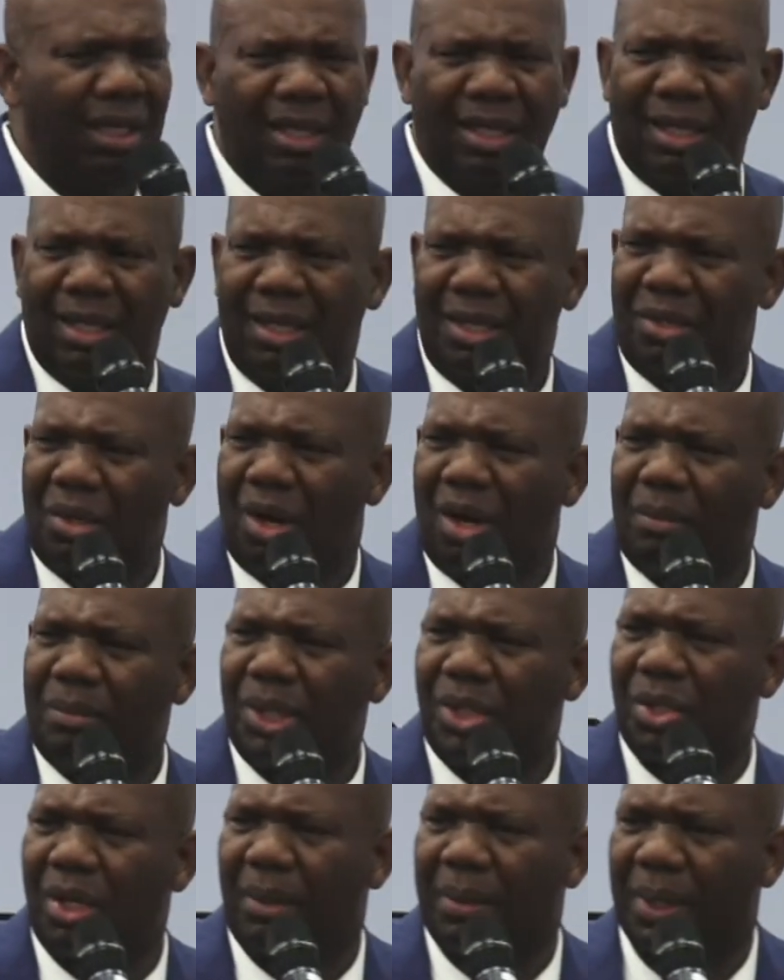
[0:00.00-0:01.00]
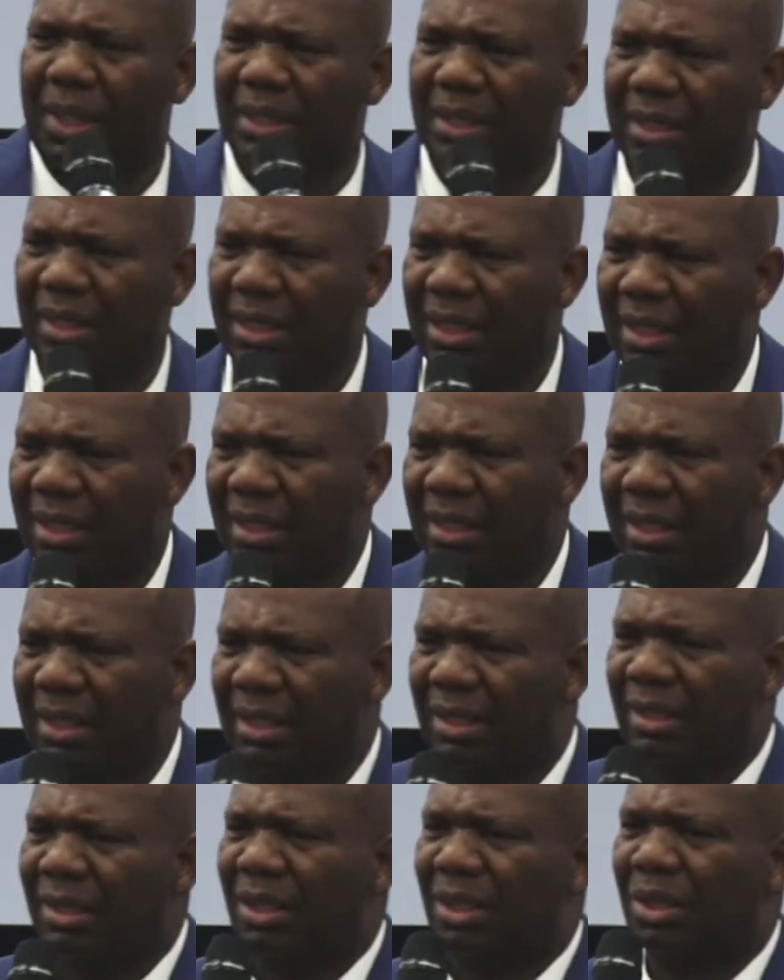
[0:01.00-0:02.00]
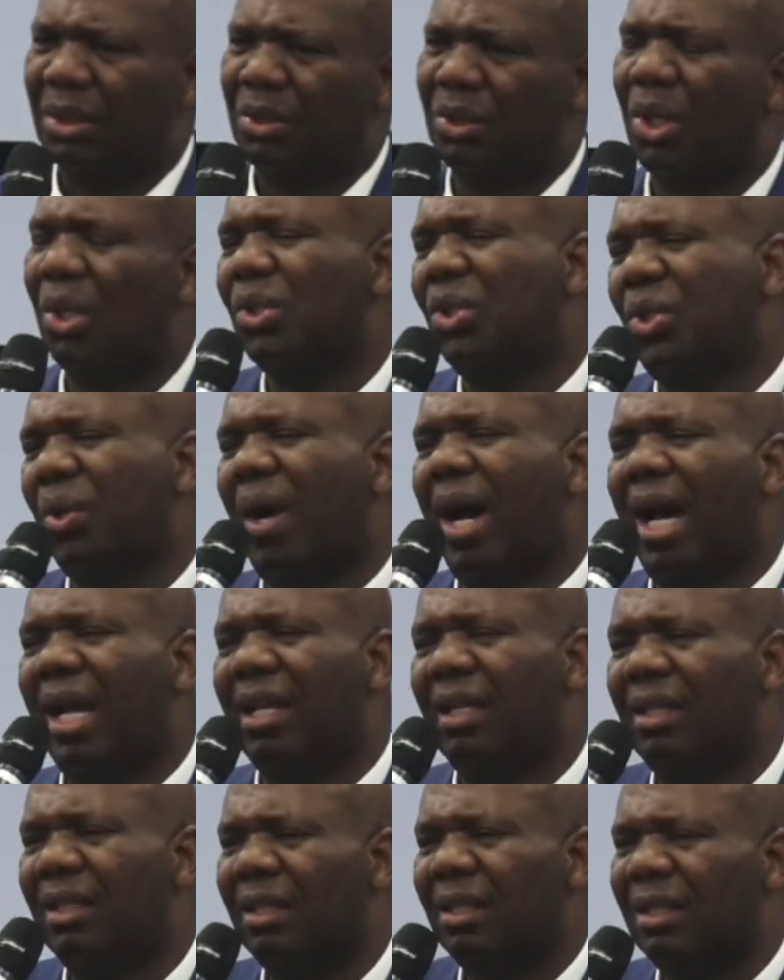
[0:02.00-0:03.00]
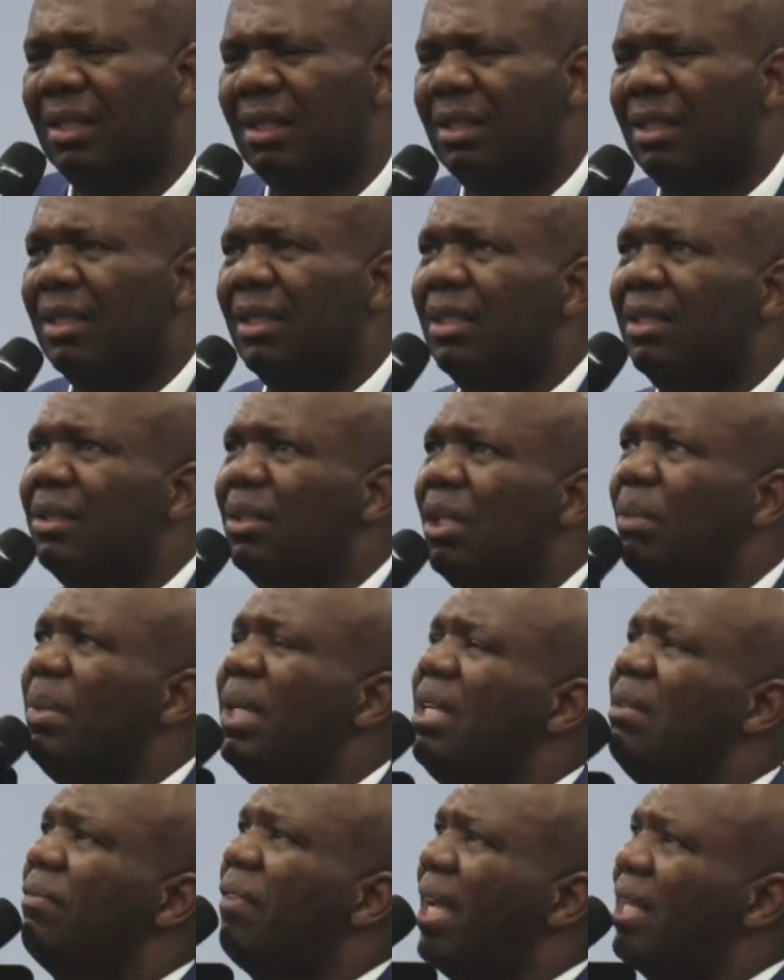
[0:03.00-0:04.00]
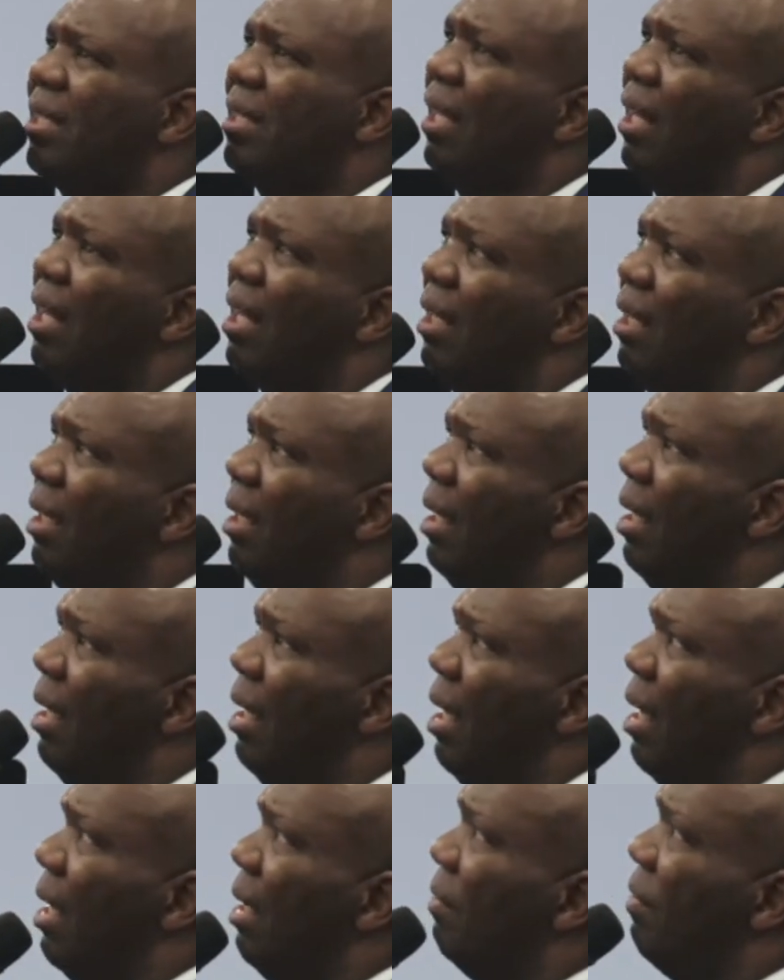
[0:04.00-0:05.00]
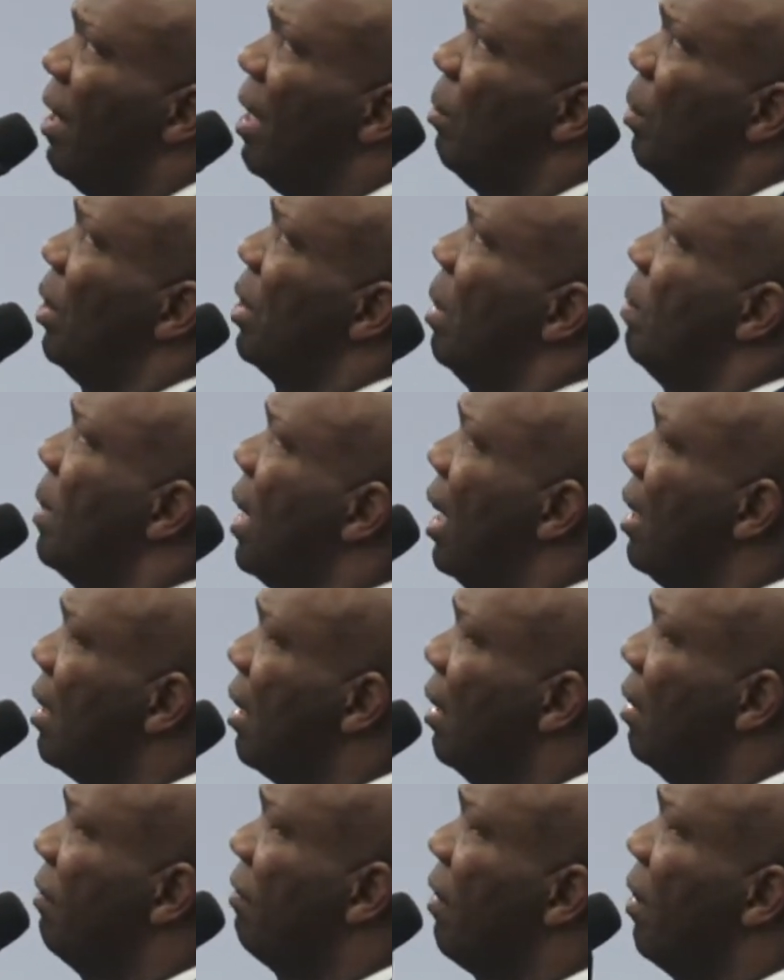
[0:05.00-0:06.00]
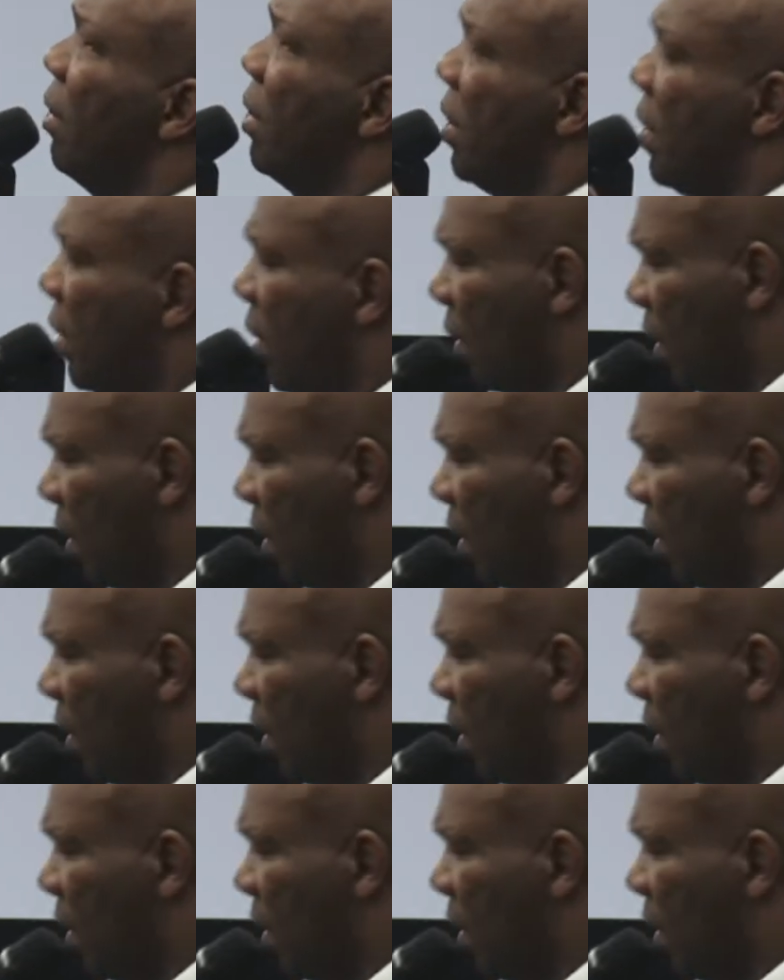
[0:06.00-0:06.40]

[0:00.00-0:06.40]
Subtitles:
Let your heart be troubled. Don't try to be invested in Faith Worship Center first.